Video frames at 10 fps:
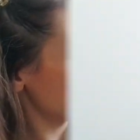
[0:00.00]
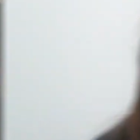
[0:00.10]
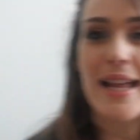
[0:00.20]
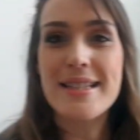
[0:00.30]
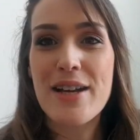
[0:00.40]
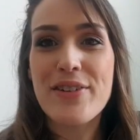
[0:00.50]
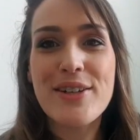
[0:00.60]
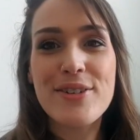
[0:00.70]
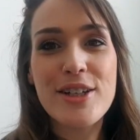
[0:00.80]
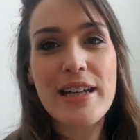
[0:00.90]
Let's have a
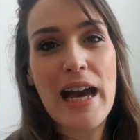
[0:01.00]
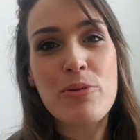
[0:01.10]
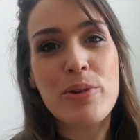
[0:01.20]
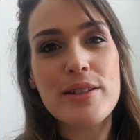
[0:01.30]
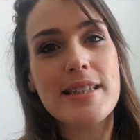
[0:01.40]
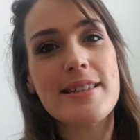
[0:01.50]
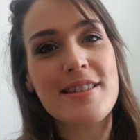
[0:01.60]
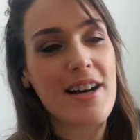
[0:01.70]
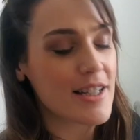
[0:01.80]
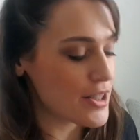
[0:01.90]
little look at what's
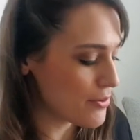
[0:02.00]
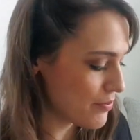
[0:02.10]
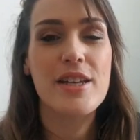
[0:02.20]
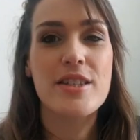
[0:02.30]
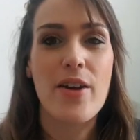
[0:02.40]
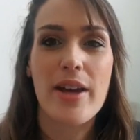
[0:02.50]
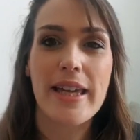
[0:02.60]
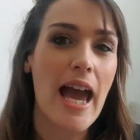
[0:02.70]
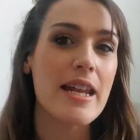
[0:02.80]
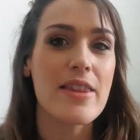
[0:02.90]
inside. So
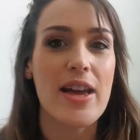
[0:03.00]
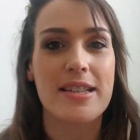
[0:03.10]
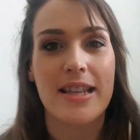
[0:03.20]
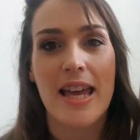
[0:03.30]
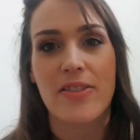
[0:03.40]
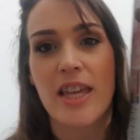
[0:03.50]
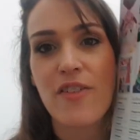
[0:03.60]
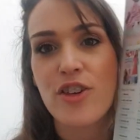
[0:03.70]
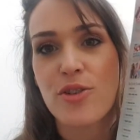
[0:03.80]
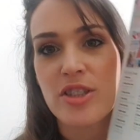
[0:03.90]
again, they're saying that
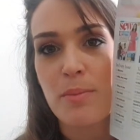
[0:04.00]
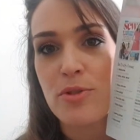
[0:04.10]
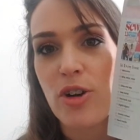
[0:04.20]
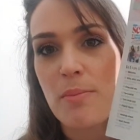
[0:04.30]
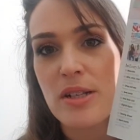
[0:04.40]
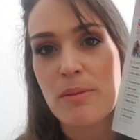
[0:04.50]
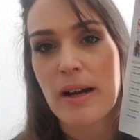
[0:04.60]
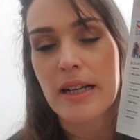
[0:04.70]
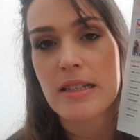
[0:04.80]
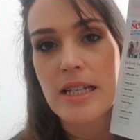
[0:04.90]
if you subscribe to the
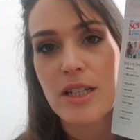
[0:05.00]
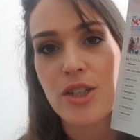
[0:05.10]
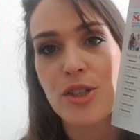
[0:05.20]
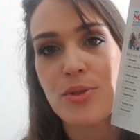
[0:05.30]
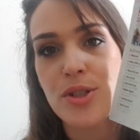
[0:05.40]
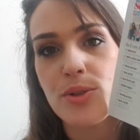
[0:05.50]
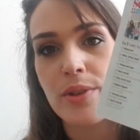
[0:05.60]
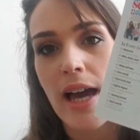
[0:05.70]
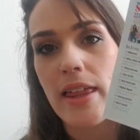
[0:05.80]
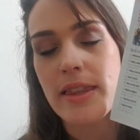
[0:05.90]
magazine, you do
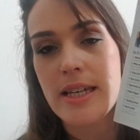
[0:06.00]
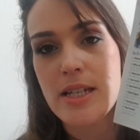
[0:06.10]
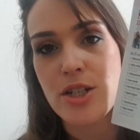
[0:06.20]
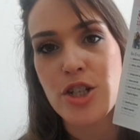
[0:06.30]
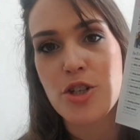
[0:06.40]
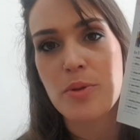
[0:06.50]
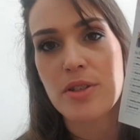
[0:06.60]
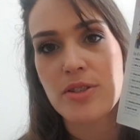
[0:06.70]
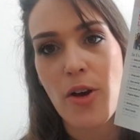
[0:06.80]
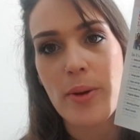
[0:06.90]
get the new
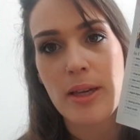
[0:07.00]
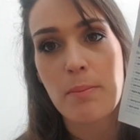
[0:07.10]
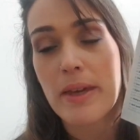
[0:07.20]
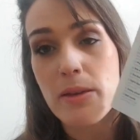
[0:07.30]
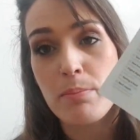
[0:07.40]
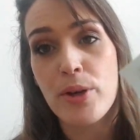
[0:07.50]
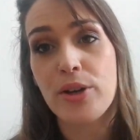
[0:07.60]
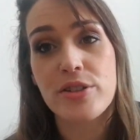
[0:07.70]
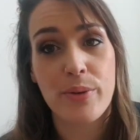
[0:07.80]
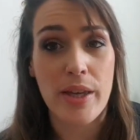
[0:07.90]
Sewing Bee
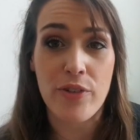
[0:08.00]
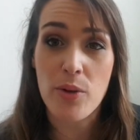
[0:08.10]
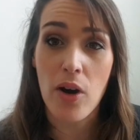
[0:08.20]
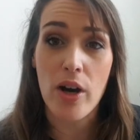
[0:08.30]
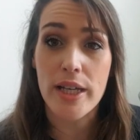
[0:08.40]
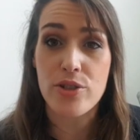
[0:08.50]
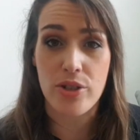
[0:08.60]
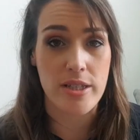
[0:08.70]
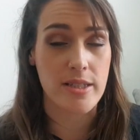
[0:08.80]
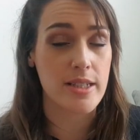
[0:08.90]
book. So if you are
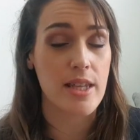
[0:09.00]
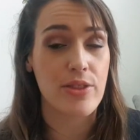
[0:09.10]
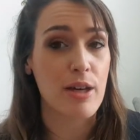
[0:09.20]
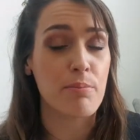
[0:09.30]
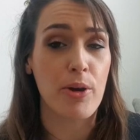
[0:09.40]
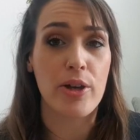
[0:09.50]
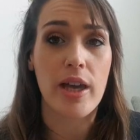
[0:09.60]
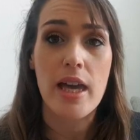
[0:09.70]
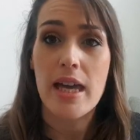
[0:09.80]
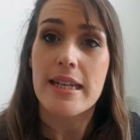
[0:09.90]
interested in that book,
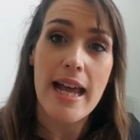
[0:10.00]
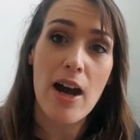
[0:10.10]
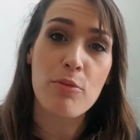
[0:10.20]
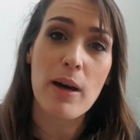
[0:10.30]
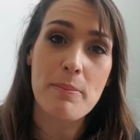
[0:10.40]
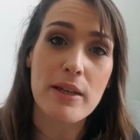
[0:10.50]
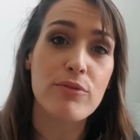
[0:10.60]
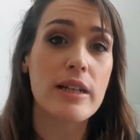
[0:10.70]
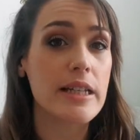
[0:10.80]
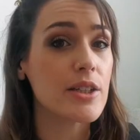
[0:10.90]
now might be a
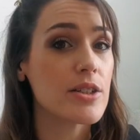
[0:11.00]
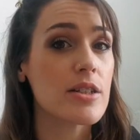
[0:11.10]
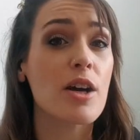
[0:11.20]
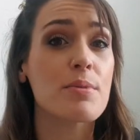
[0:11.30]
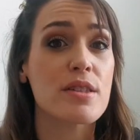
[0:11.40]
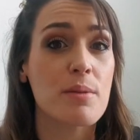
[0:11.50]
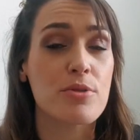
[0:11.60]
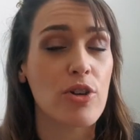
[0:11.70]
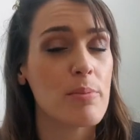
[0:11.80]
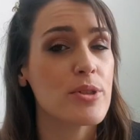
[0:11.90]
really good time to
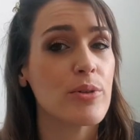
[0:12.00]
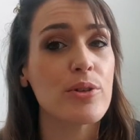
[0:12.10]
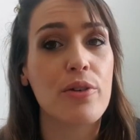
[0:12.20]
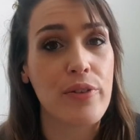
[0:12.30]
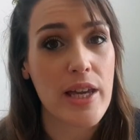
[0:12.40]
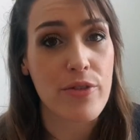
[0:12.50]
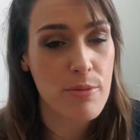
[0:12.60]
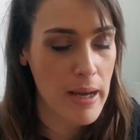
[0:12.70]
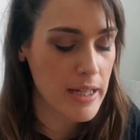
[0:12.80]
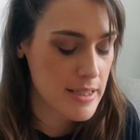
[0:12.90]
subscribe to your favorite
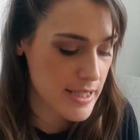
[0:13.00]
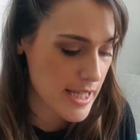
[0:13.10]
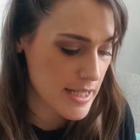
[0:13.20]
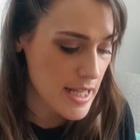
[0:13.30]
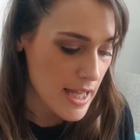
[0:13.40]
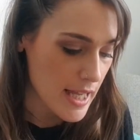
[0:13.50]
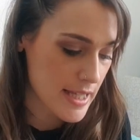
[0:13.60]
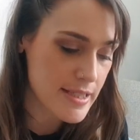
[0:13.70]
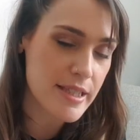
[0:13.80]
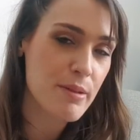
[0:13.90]
magazine.
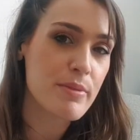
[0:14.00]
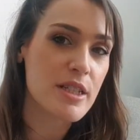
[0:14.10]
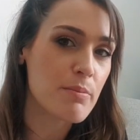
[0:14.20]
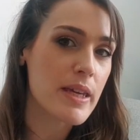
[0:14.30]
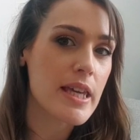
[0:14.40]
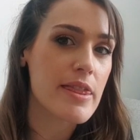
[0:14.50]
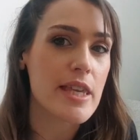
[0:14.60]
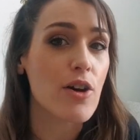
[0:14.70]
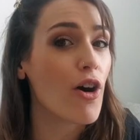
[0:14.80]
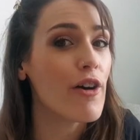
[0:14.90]
It seems to be
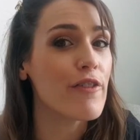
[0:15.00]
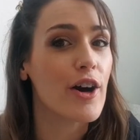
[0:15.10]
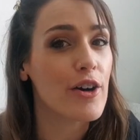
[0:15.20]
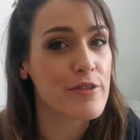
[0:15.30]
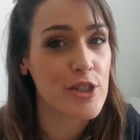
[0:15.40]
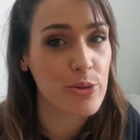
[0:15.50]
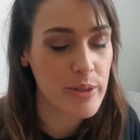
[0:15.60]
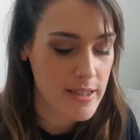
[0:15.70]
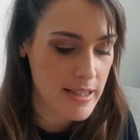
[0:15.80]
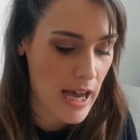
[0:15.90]
the offer of
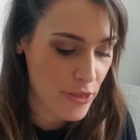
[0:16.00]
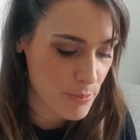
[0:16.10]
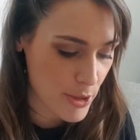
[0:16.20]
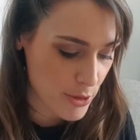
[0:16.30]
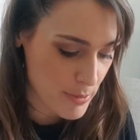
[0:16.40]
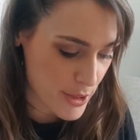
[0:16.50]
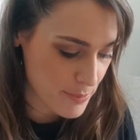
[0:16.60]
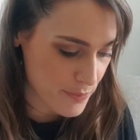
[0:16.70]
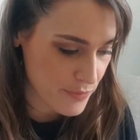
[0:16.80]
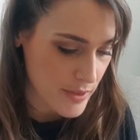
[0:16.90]
choice at the
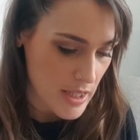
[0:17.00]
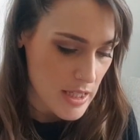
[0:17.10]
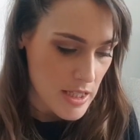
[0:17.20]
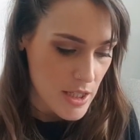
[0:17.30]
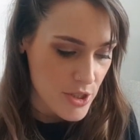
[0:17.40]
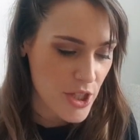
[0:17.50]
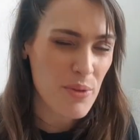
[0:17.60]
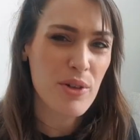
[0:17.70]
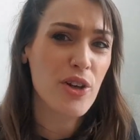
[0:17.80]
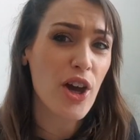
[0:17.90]
moment.
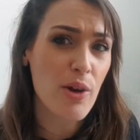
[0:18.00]
So no